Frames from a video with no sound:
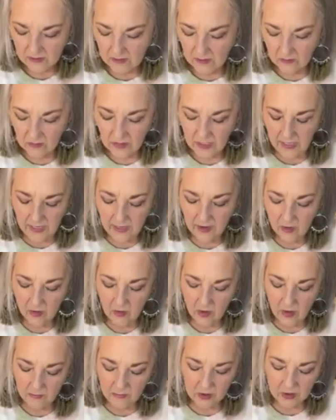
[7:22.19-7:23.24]
So
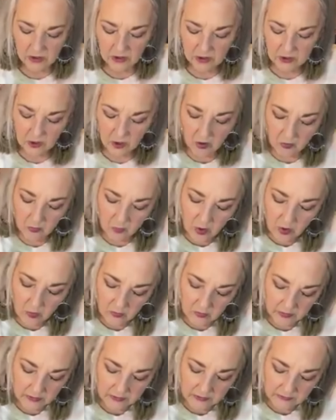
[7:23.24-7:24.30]
now I'm going to start
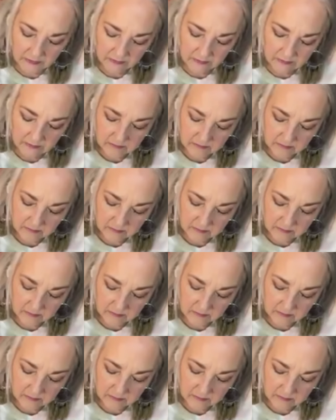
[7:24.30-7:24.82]
rolling.